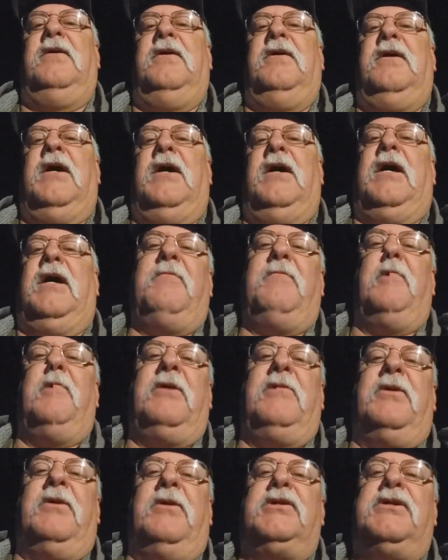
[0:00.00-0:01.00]
I am
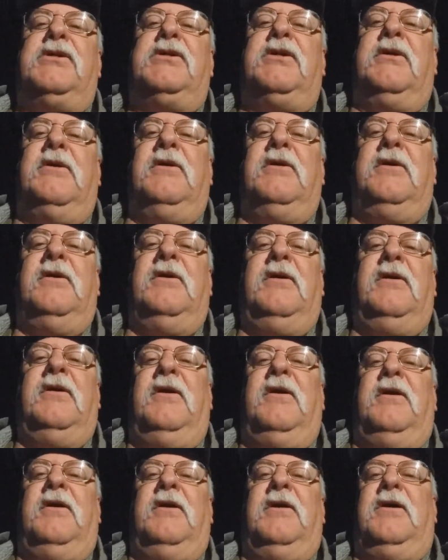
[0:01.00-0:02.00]
Irish.
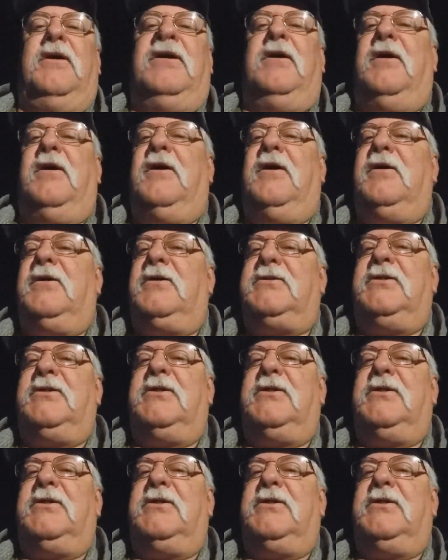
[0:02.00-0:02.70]
It's just